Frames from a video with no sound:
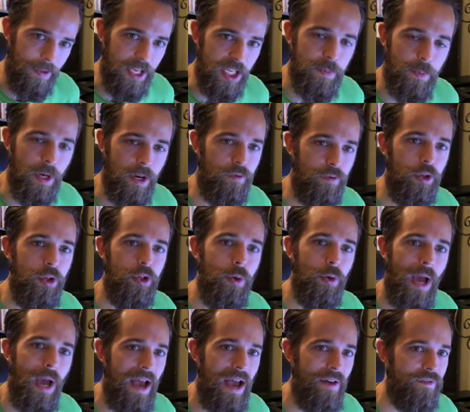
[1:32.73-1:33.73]
But if you do
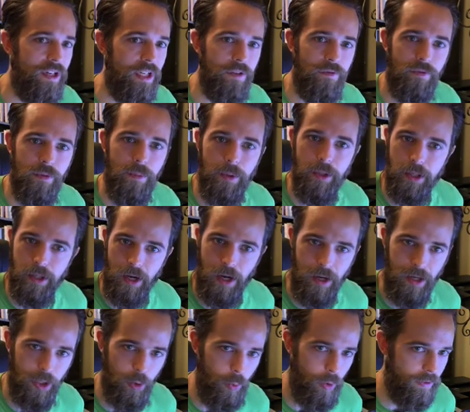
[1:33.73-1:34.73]
have any familiarity
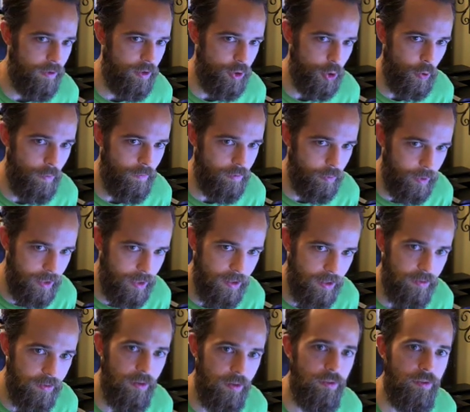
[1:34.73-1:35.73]
with the Jehovah's
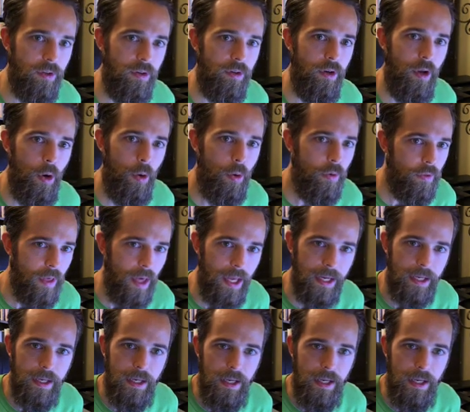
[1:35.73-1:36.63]
Witnesses, you know that